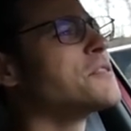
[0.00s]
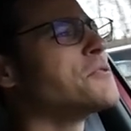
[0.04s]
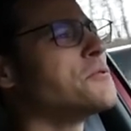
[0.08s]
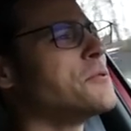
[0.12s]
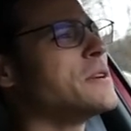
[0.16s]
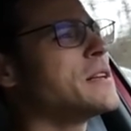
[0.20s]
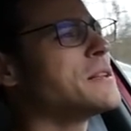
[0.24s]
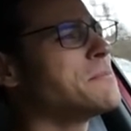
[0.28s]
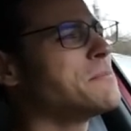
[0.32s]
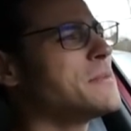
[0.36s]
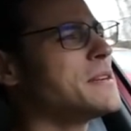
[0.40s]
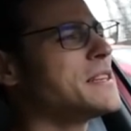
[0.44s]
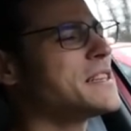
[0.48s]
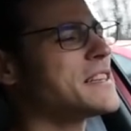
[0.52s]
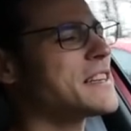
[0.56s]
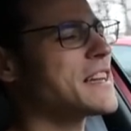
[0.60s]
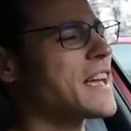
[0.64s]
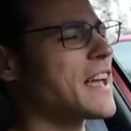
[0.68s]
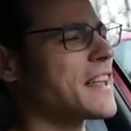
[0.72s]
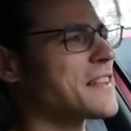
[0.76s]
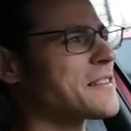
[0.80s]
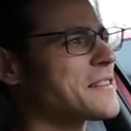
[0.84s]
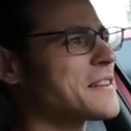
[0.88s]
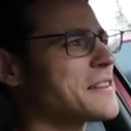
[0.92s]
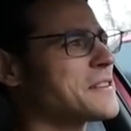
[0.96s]
We'll meet
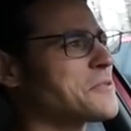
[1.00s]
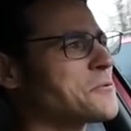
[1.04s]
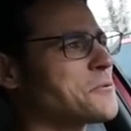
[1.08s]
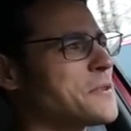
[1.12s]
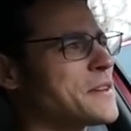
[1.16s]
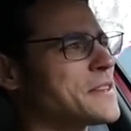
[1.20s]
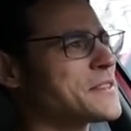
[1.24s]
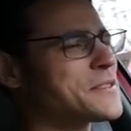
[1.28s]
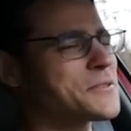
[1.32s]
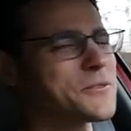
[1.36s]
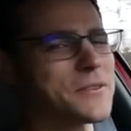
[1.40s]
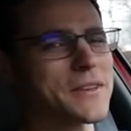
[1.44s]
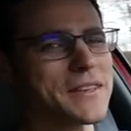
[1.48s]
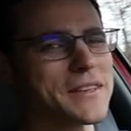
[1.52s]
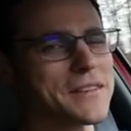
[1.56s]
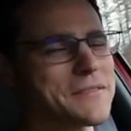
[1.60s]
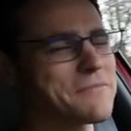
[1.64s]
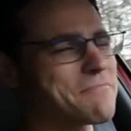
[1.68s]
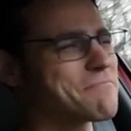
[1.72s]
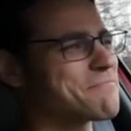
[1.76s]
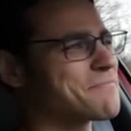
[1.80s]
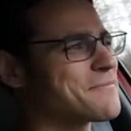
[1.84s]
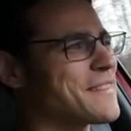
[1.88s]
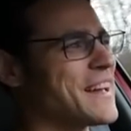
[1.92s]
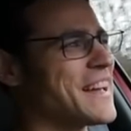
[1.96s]
again at the racetrack.
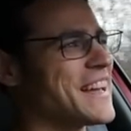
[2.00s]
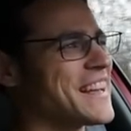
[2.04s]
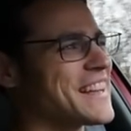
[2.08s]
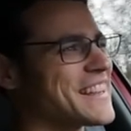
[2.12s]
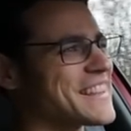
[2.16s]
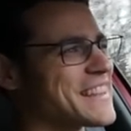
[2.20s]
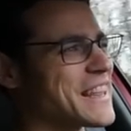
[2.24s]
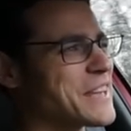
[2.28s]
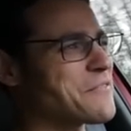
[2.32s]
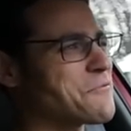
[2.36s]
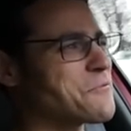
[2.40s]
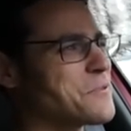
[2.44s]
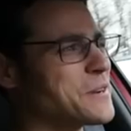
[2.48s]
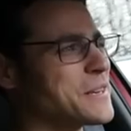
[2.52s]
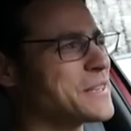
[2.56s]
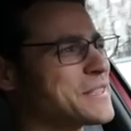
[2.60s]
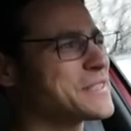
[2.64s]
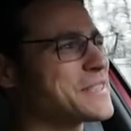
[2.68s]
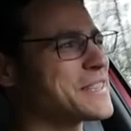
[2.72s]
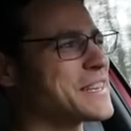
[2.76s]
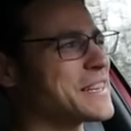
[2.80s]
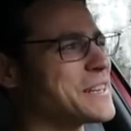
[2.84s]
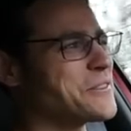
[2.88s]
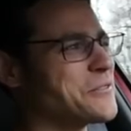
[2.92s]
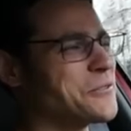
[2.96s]
and we'll
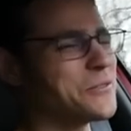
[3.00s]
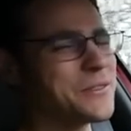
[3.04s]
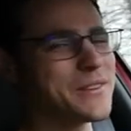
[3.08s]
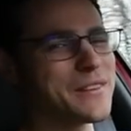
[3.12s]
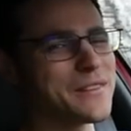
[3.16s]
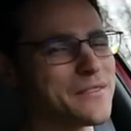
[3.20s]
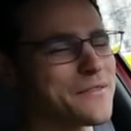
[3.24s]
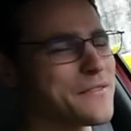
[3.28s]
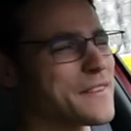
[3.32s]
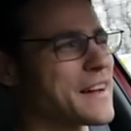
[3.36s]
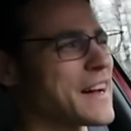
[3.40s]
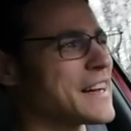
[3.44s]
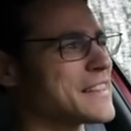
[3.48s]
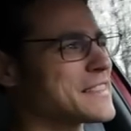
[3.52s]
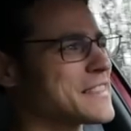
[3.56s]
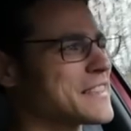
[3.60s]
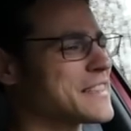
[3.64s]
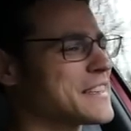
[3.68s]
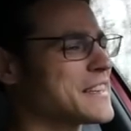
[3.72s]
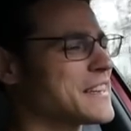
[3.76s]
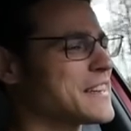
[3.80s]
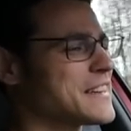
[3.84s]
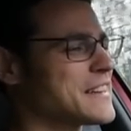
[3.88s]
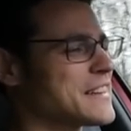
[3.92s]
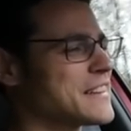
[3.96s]
see who's the
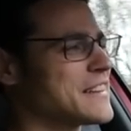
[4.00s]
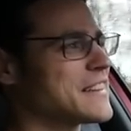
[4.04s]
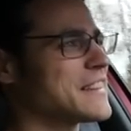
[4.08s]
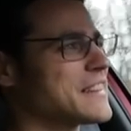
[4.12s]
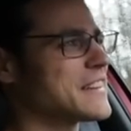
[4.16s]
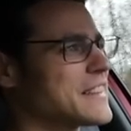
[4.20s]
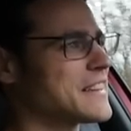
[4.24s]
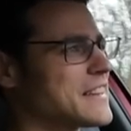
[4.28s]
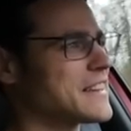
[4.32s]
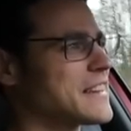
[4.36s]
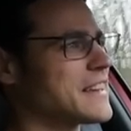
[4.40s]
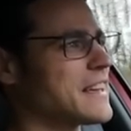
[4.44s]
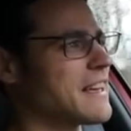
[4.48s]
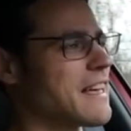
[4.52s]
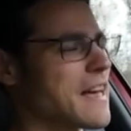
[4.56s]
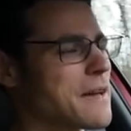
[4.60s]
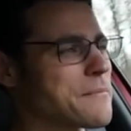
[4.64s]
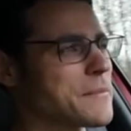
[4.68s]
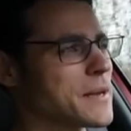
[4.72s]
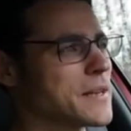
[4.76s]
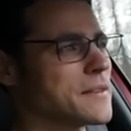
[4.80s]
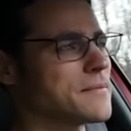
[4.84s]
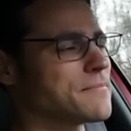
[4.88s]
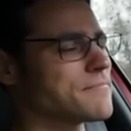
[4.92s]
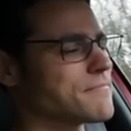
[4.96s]
fastest here. I
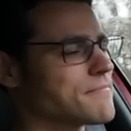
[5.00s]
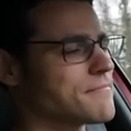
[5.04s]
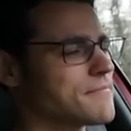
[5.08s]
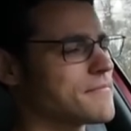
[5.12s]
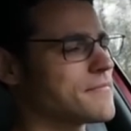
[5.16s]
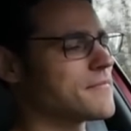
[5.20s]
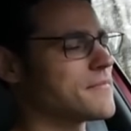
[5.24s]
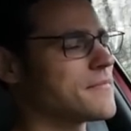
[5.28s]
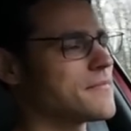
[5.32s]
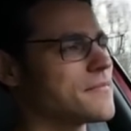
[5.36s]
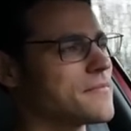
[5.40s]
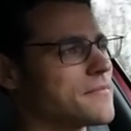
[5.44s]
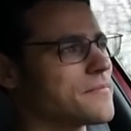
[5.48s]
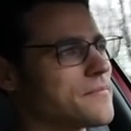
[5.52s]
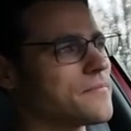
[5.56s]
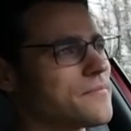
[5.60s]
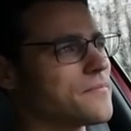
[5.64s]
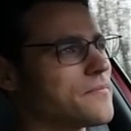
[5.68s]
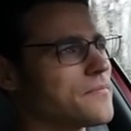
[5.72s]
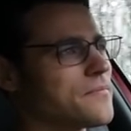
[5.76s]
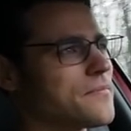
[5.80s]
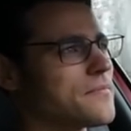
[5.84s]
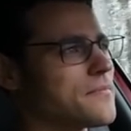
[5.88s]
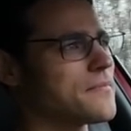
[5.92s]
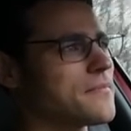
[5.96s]
mean,
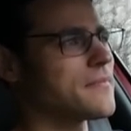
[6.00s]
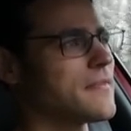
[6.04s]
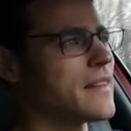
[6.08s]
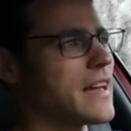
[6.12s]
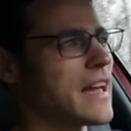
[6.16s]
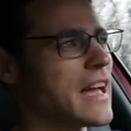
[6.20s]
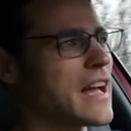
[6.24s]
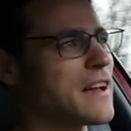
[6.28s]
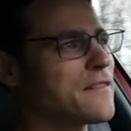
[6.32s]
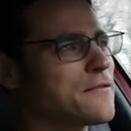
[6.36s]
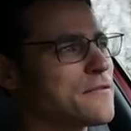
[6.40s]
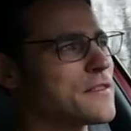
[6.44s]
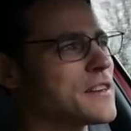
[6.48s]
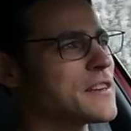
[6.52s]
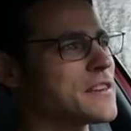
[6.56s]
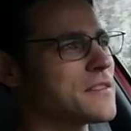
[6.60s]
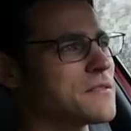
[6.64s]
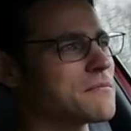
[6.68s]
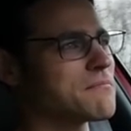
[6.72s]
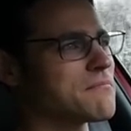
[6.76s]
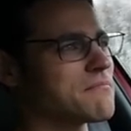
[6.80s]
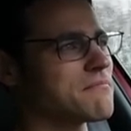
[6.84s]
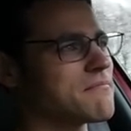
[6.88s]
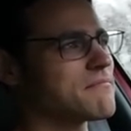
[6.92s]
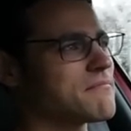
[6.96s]
every
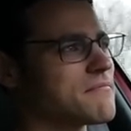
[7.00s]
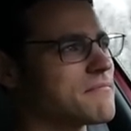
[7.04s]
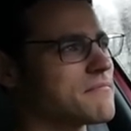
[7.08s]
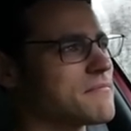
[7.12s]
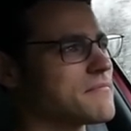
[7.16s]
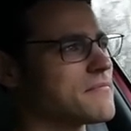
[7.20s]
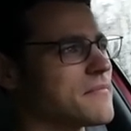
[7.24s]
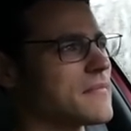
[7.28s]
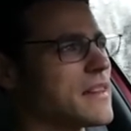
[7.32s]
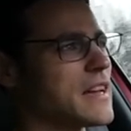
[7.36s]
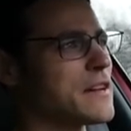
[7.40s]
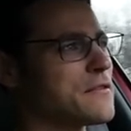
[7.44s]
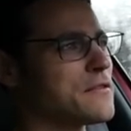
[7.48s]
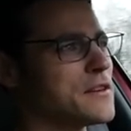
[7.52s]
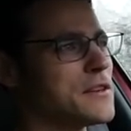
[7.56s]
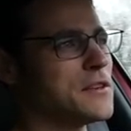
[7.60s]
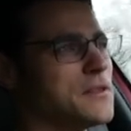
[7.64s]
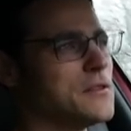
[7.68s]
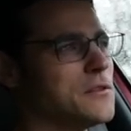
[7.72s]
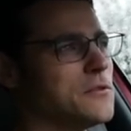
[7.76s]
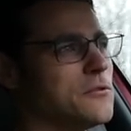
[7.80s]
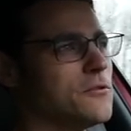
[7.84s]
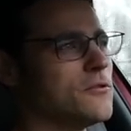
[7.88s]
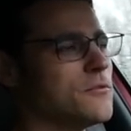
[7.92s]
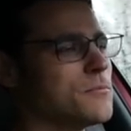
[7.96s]
every
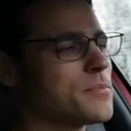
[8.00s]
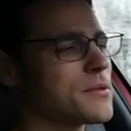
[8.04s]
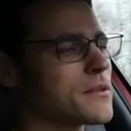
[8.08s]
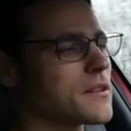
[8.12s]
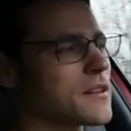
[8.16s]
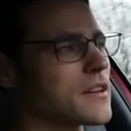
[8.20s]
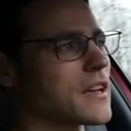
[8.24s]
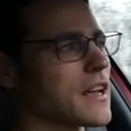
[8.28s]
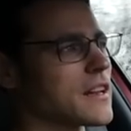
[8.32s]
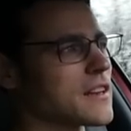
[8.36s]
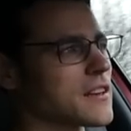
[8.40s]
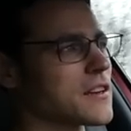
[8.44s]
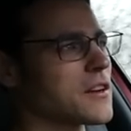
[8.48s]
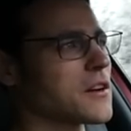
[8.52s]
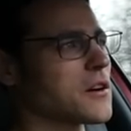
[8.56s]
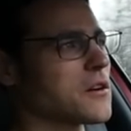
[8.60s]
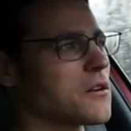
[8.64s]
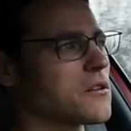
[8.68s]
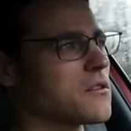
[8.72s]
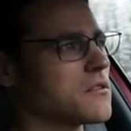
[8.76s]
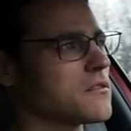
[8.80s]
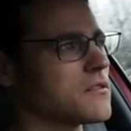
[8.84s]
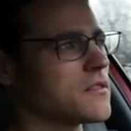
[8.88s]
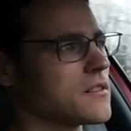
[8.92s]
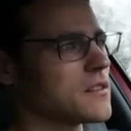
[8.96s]
noob can
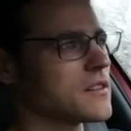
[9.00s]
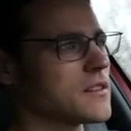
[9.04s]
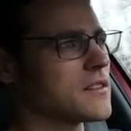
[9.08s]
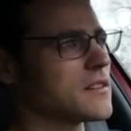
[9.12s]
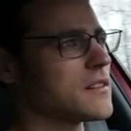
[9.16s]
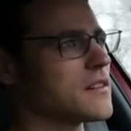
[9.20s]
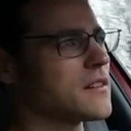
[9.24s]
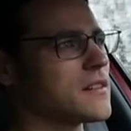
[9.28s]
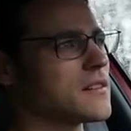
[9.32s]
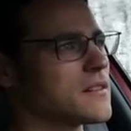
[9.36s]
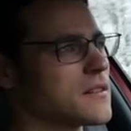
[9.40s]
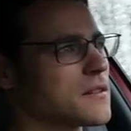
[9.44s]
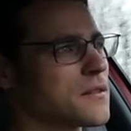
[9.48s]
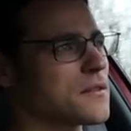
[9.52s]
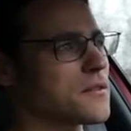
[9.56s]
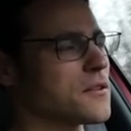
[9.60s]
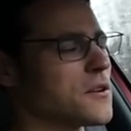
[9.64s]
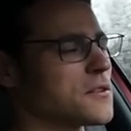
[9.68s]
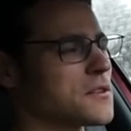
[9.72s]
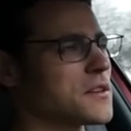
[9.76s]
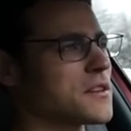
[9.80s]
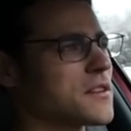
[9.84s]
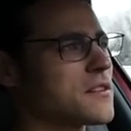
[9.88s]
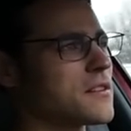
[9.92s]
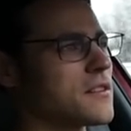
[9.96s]
go
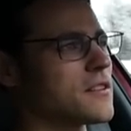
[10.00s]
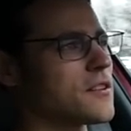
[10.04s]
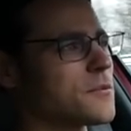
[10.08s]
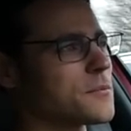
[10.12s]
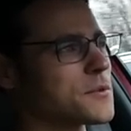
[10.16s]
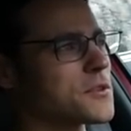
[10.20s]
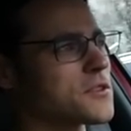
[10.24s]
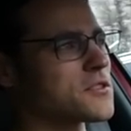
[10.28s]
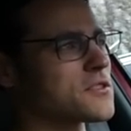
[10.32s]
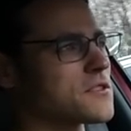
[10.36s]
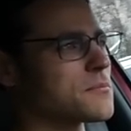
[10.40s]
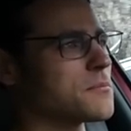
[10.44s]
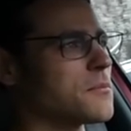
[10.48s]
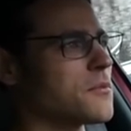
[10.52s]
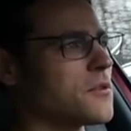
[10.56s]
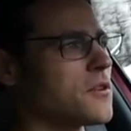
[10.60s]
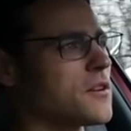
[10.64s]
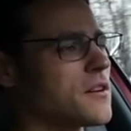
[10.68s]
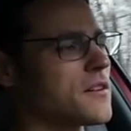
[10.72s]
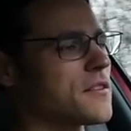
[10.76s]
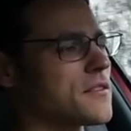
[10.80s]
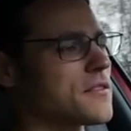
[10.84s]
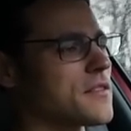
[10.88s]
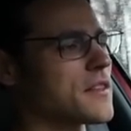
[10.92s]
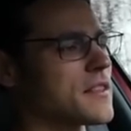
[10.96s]
30 kilometers
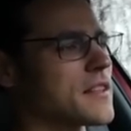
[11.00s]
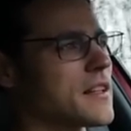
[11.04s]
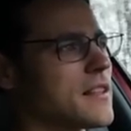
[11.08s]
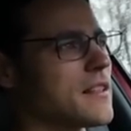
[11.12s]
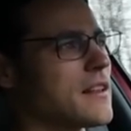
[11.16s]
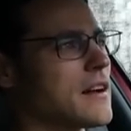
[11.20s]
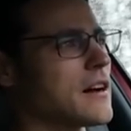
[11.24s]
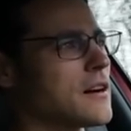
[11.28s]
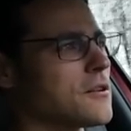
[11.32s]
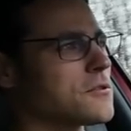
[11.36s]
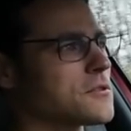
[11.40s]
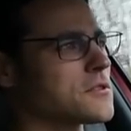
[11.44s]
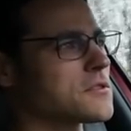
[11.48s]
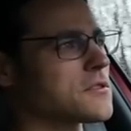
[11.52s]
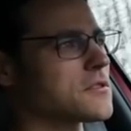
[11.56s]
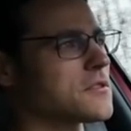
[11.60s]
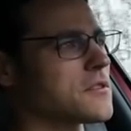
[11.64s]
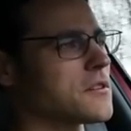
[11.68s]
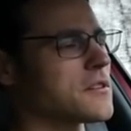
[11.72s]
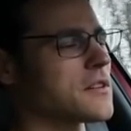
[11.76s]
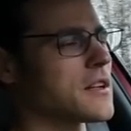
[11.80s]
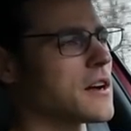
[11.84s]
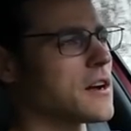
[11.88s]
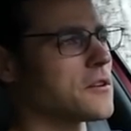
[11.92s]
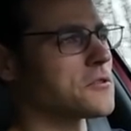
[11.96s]
more than allowed
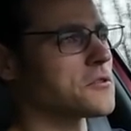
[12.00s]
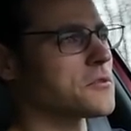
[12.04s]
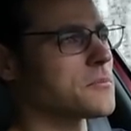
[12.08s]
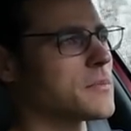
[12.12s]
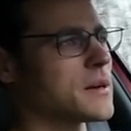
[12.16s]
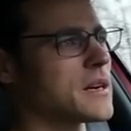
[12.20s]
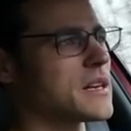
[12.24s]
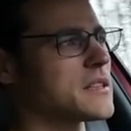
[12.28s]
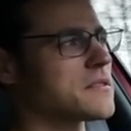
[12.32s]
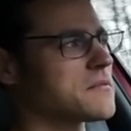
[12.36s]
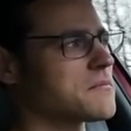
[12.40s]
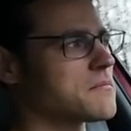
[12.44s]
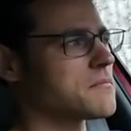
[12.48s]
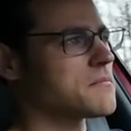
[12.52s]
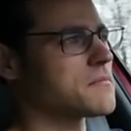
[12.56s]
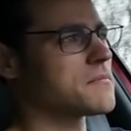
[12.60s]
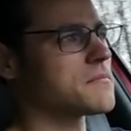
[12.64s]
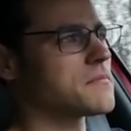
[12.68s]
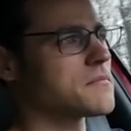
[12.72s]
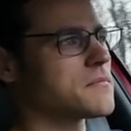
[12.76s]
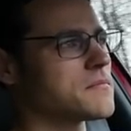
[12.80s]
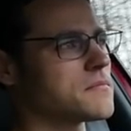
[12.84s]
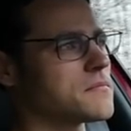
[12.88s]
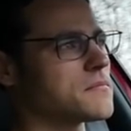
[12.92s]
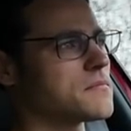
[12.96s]
on an autobahn.
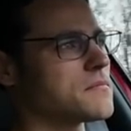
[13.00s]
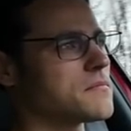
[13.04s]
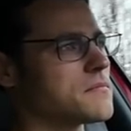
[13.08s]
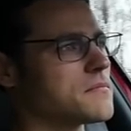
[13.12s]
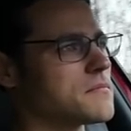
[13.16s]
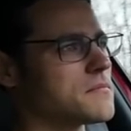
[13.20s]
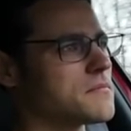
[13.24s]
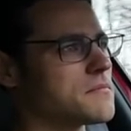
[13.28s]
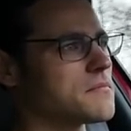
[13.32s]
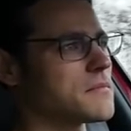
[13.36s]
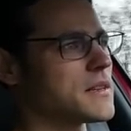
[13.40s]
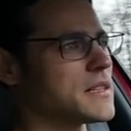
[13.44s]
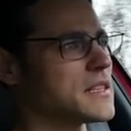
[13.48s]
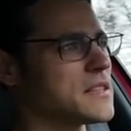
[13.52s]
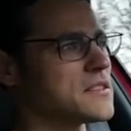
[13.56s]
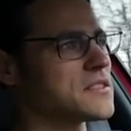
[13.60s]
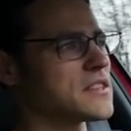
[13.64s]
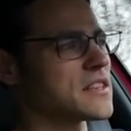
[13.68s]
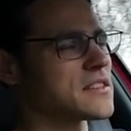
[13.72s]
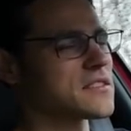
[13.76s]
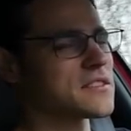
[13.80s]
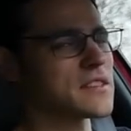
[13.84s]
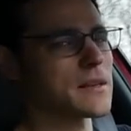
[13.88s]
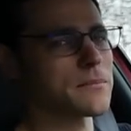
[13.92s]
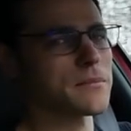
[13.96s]
But is
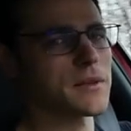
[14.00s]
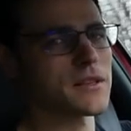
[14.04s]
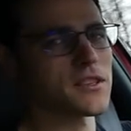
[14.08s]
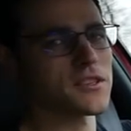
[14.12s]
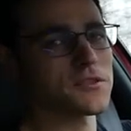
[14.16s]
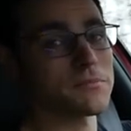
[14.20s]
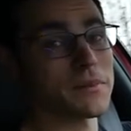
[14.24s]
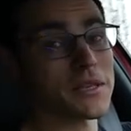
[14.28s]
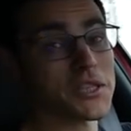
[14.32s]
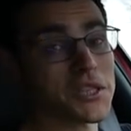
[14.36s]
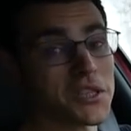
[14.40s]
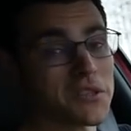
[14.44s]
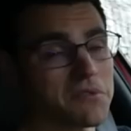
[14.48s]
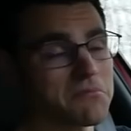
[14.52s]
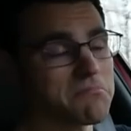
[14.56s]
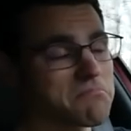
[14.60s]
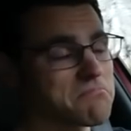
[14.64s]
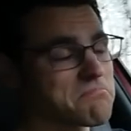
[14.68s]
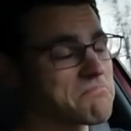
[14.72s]
that something special?